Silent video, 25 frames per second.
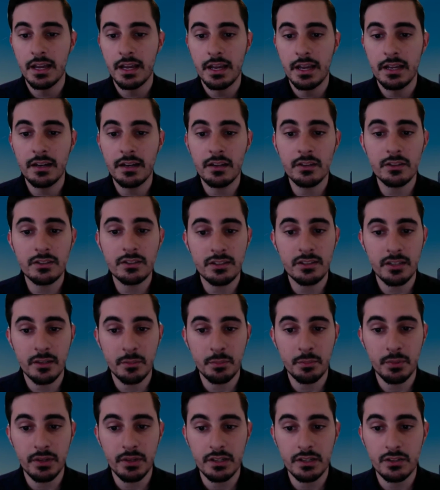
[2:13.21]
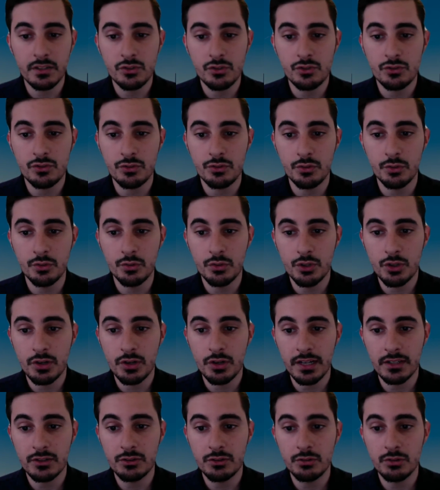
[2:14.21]
Another tip is to
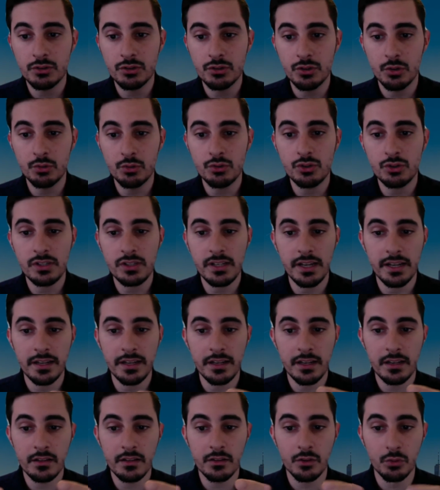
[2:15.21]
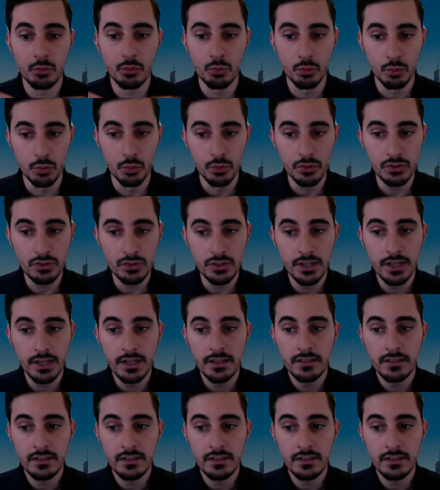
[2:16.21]
try to associate the rules